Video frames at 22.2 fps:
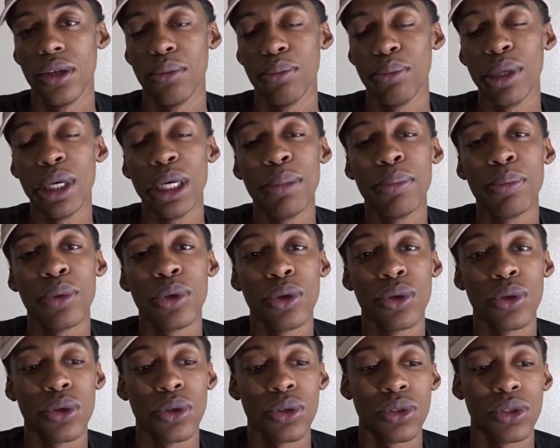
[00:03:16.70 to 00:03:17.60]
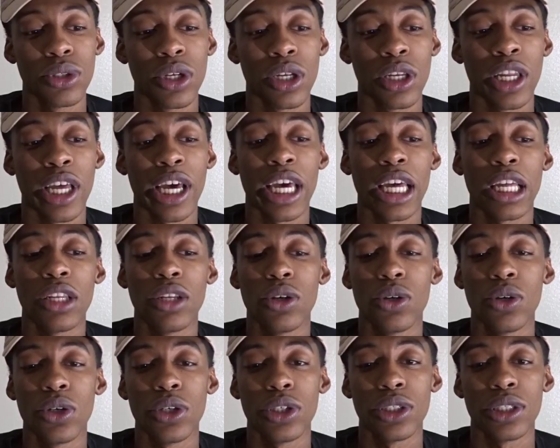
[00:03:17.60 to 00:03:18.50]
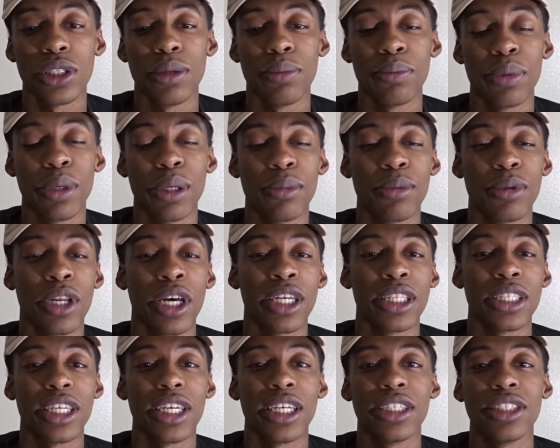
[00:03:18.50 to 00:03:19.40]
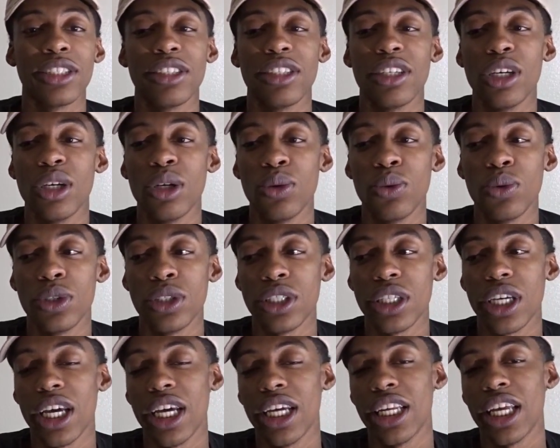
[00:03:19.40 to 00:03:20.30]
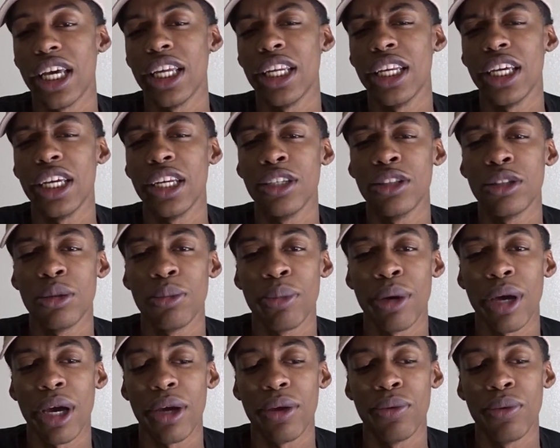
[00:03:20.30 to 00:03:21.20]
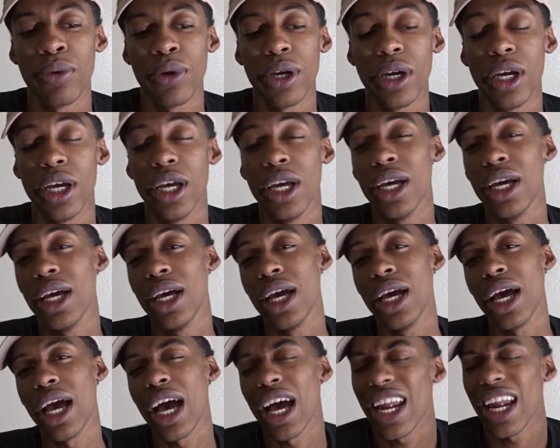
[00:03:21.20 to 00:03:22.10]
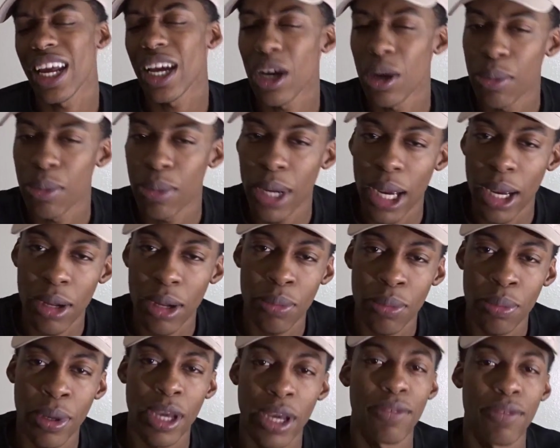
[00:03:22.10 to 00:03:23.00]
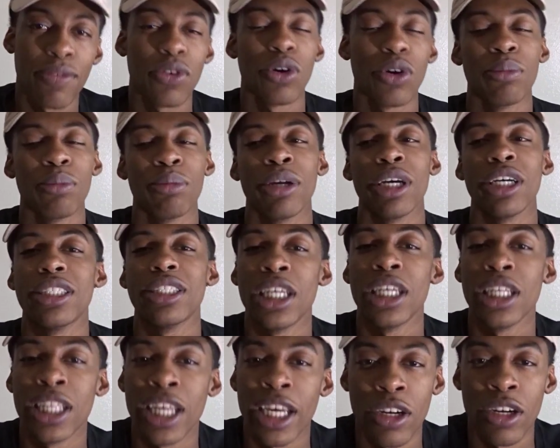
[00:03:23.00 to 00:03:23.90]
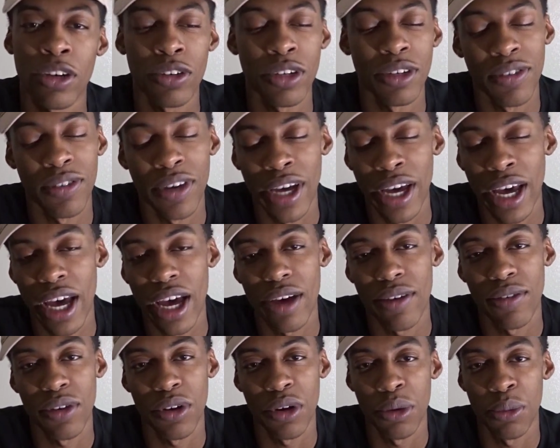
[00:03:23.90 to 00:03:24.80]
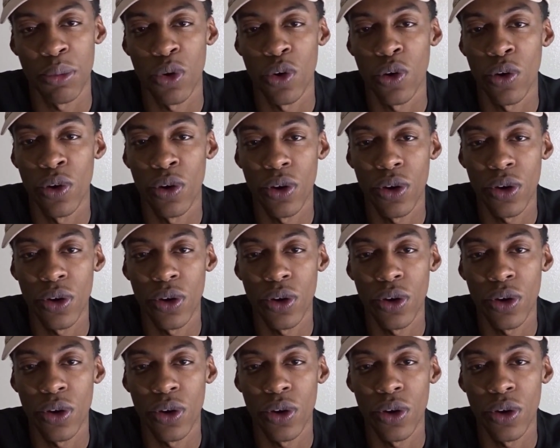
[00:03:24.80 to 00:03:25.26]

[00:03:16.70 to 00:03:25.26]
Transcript: people, the landlords and people like that still was saying they needed to pay rent. How they gonna be able to pay for a place that they don't even have anymore?